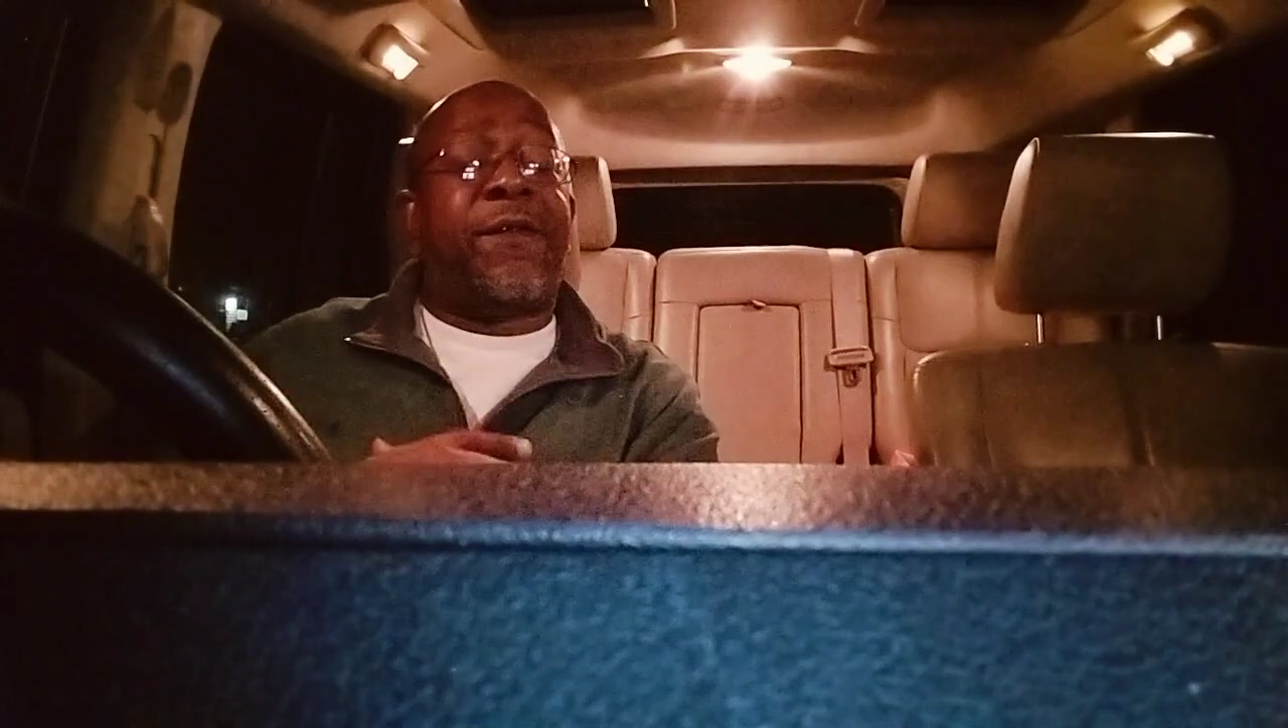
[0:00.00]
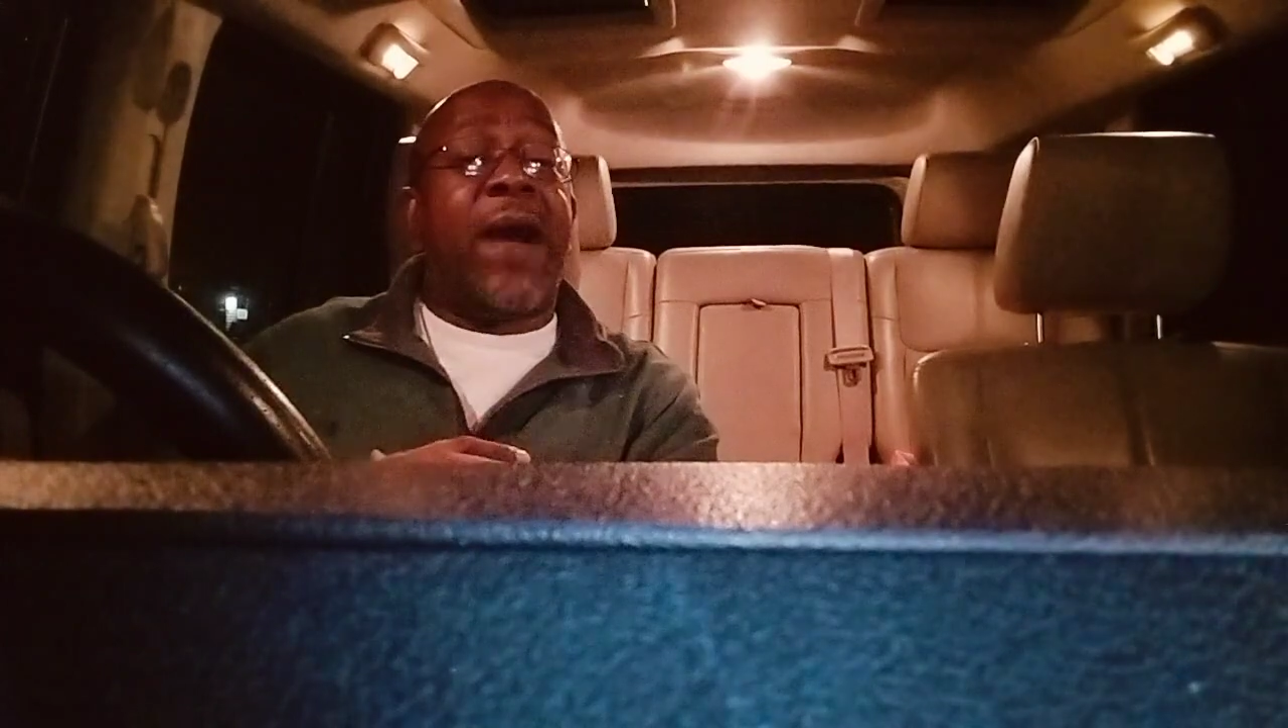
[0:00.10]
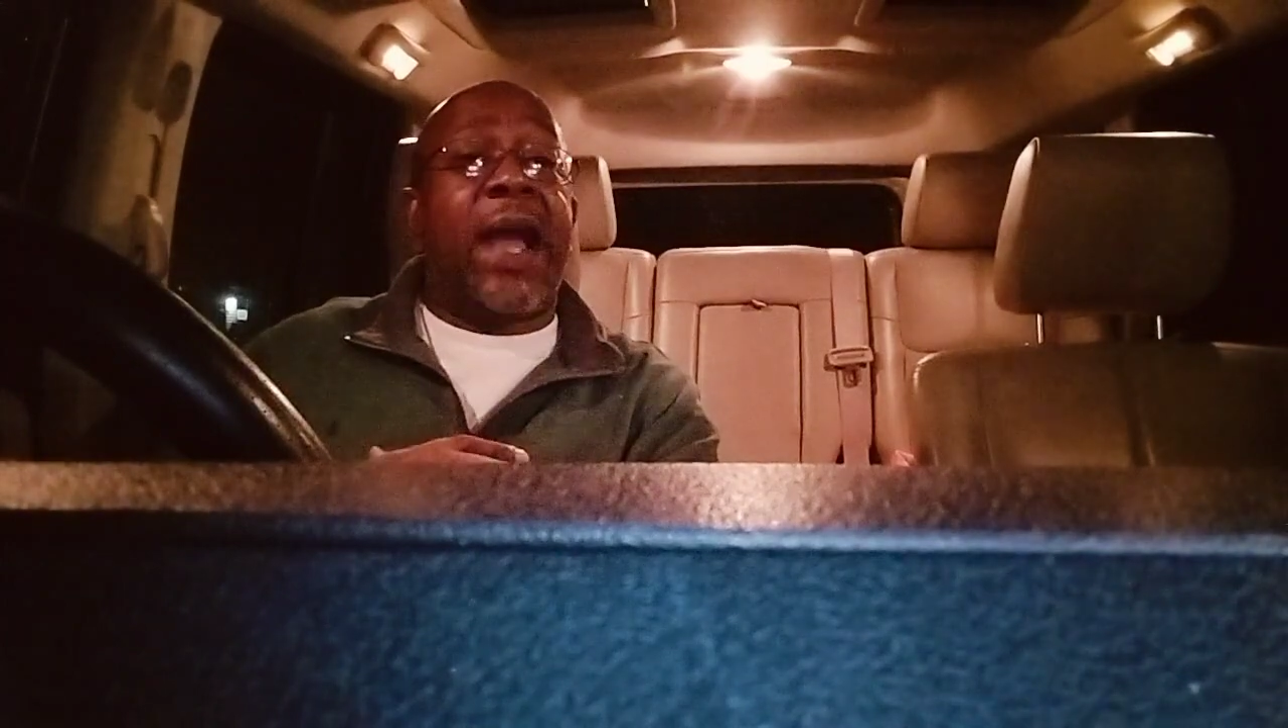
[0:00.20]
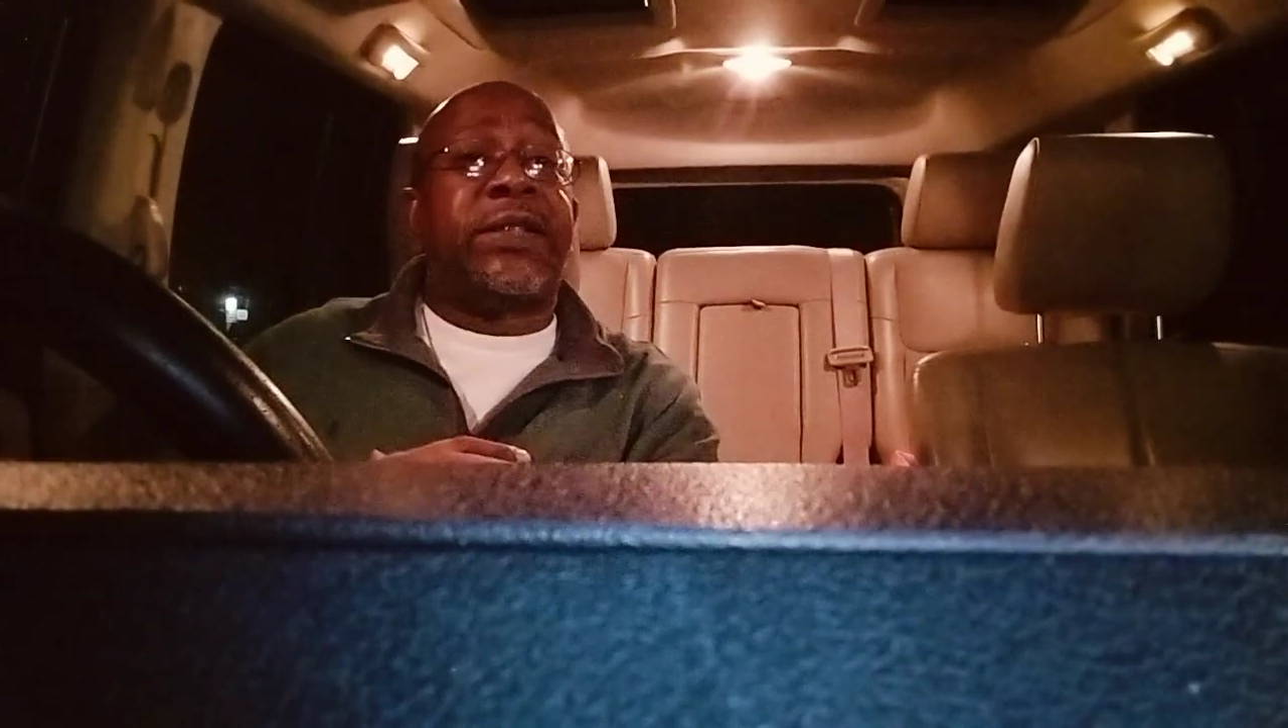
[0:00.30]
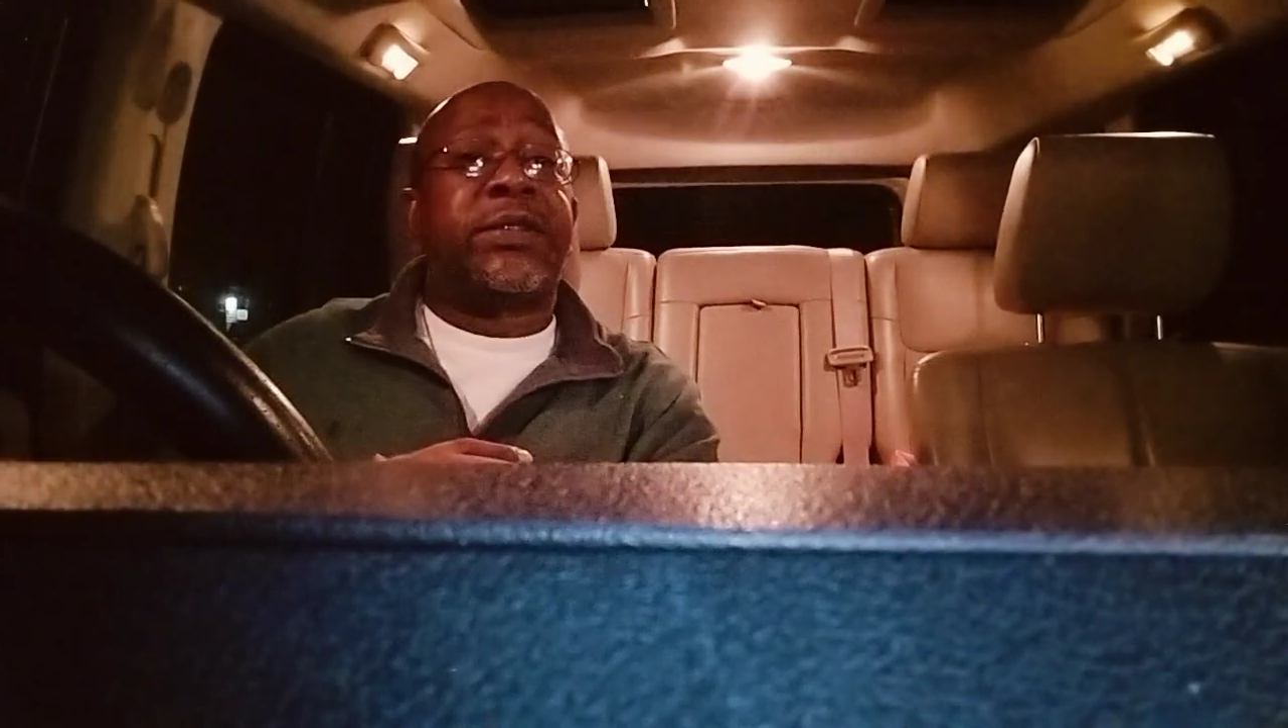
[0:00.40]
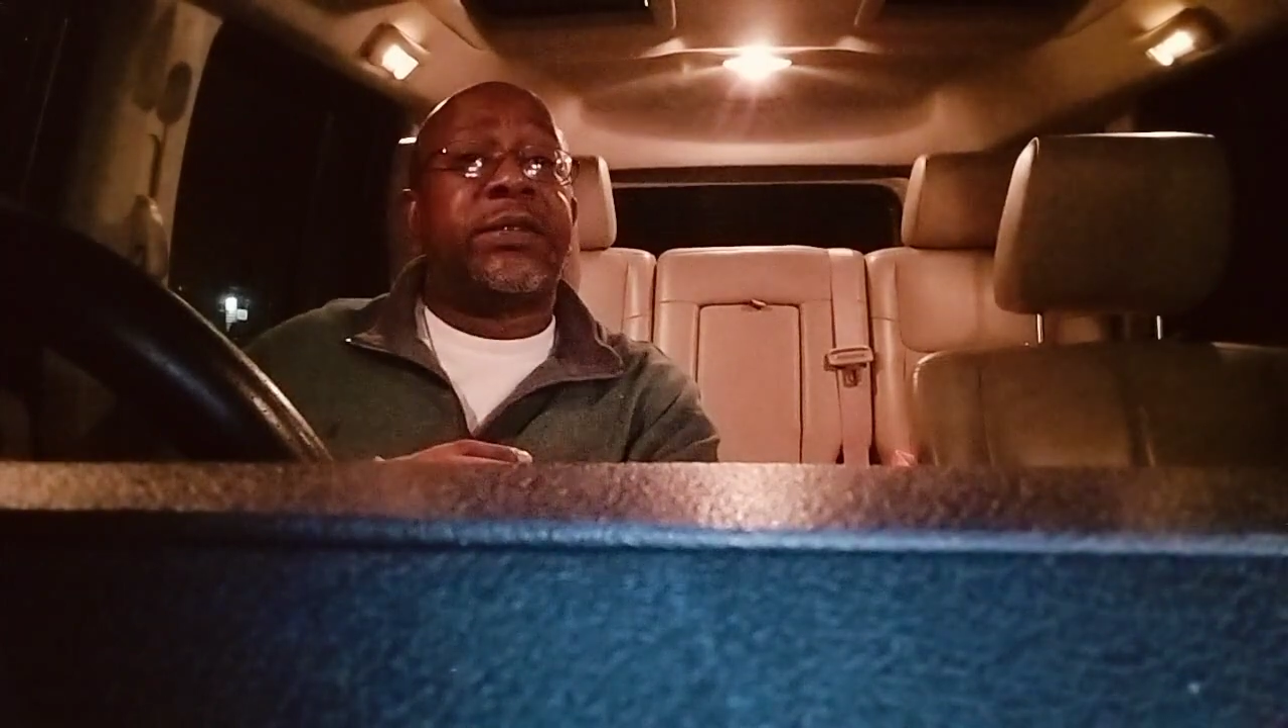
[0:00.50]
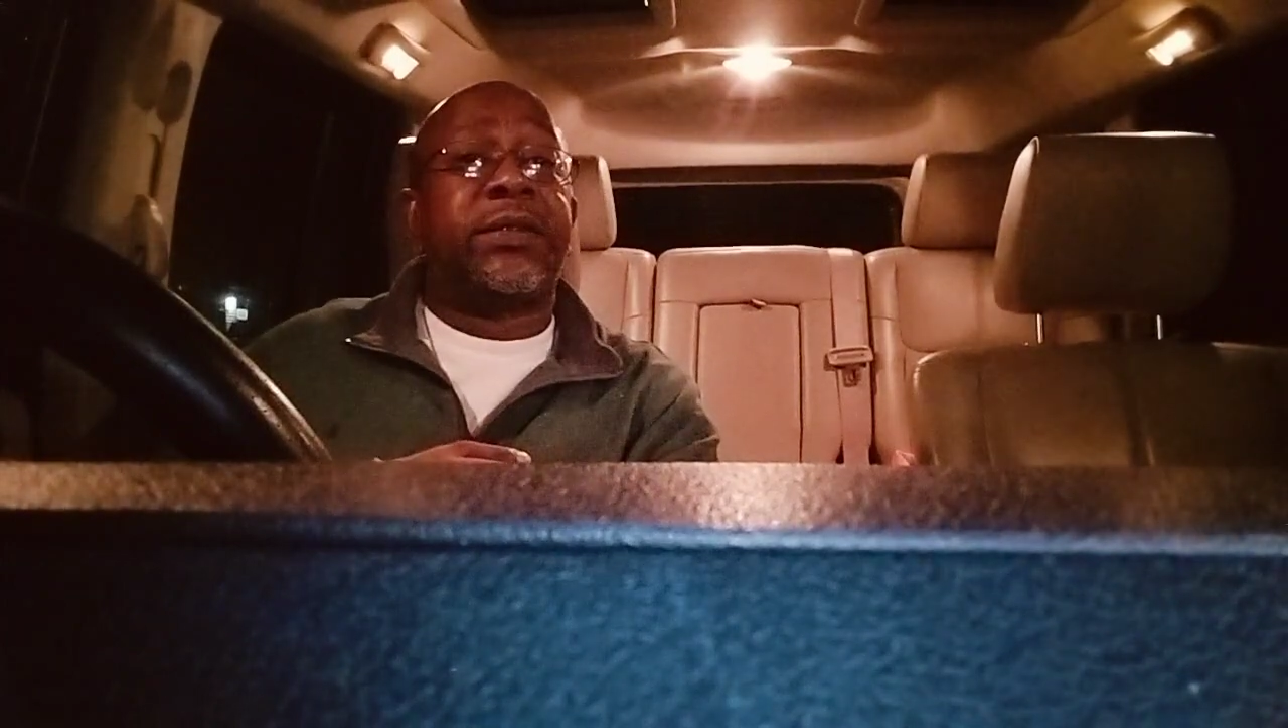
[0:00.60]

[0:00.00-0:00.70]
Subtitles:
advice.